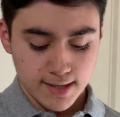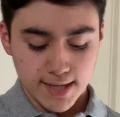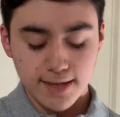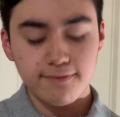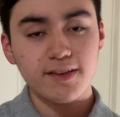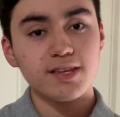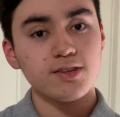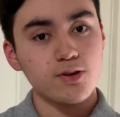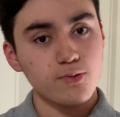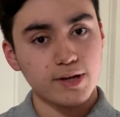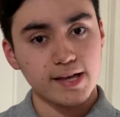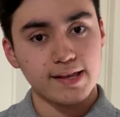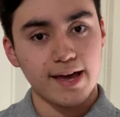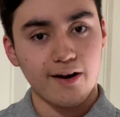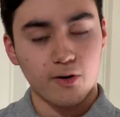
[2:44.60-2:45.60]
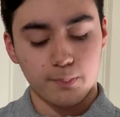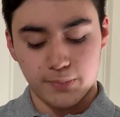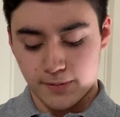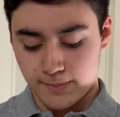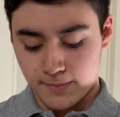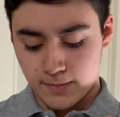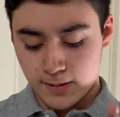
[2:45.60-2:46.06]
Even you can help.
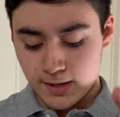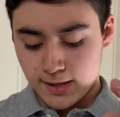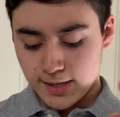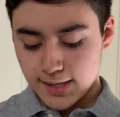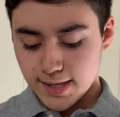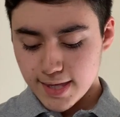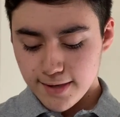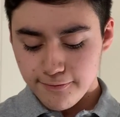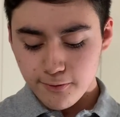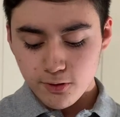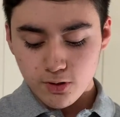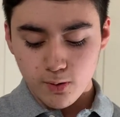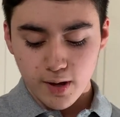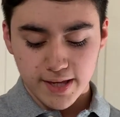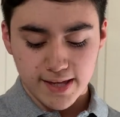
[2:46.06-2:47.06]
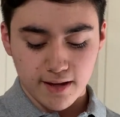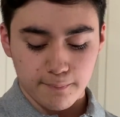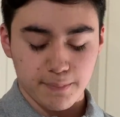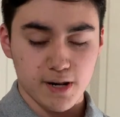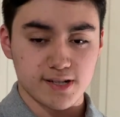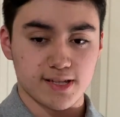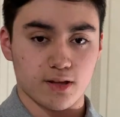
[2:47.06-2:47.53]
If you know a young
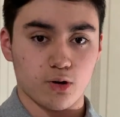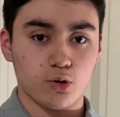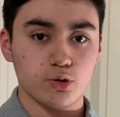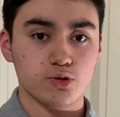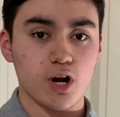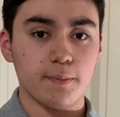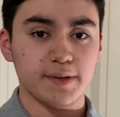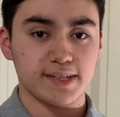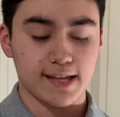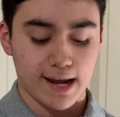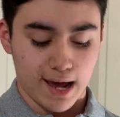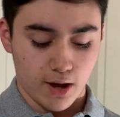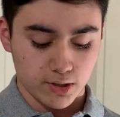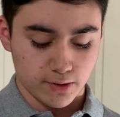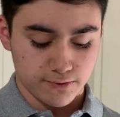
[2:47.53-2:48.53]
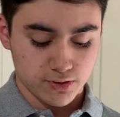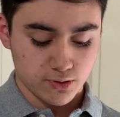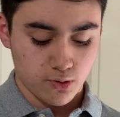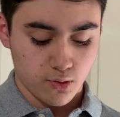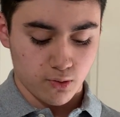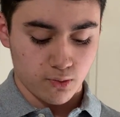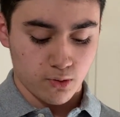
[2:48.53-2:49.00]
person who dropped out of
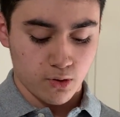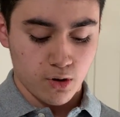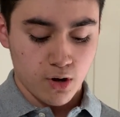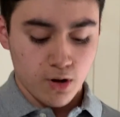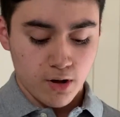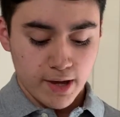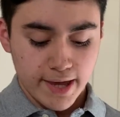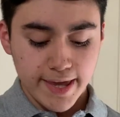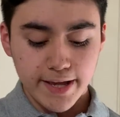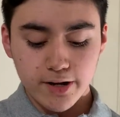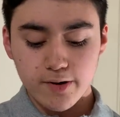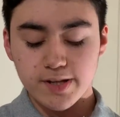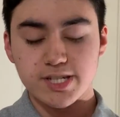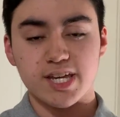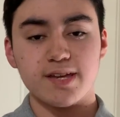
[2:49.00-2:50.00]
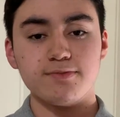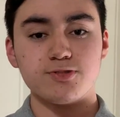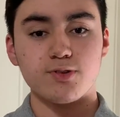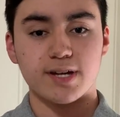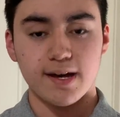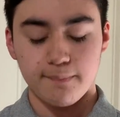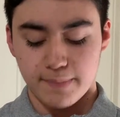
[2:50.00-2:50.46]
school, encourage him
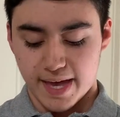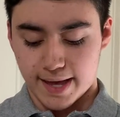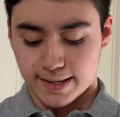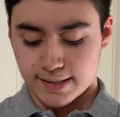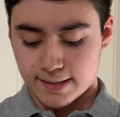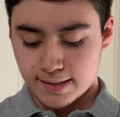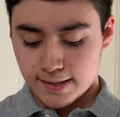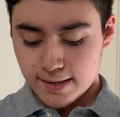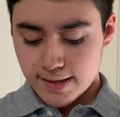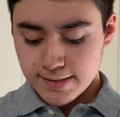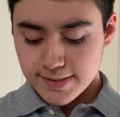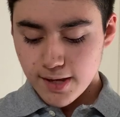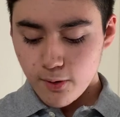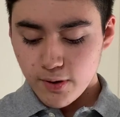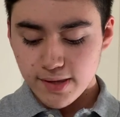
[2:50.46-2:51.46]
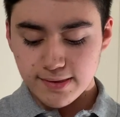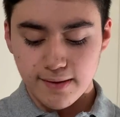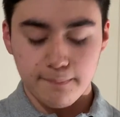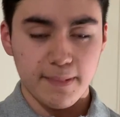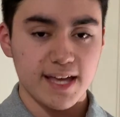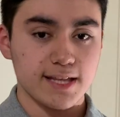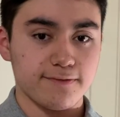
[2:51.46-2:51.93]
to come back. Tell him
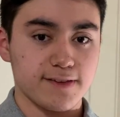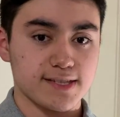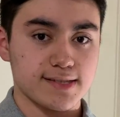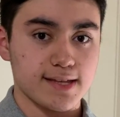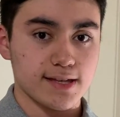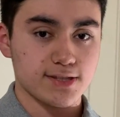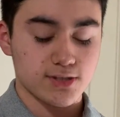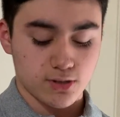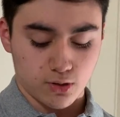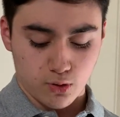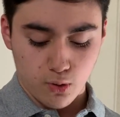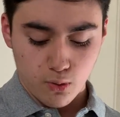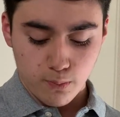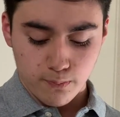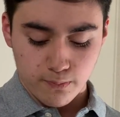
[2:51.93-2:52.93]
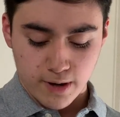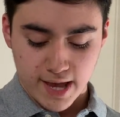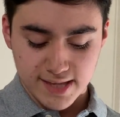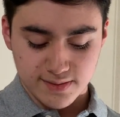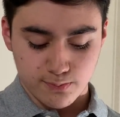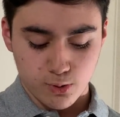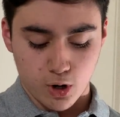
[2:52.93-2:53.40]
the benefits that school
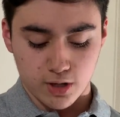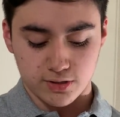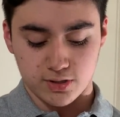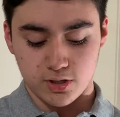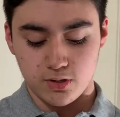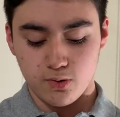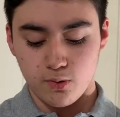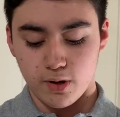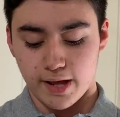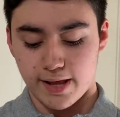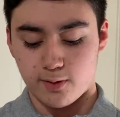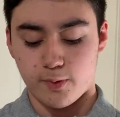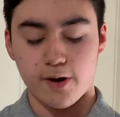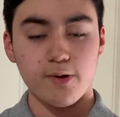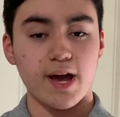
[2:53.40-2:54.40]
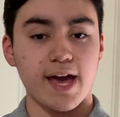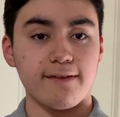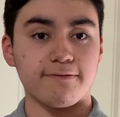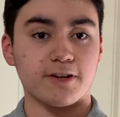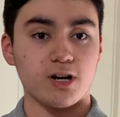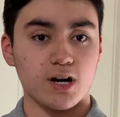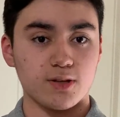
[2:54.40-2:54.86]
has brought you and where you
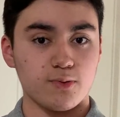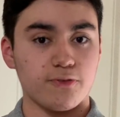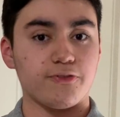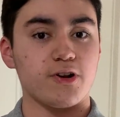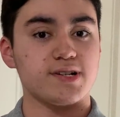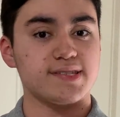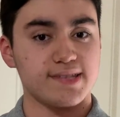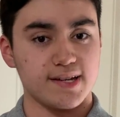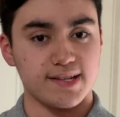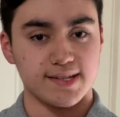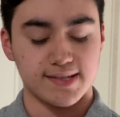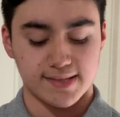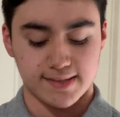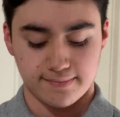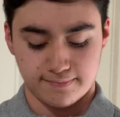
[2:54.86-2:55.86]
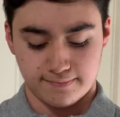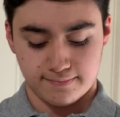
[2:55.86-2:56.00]
have gone with your studies.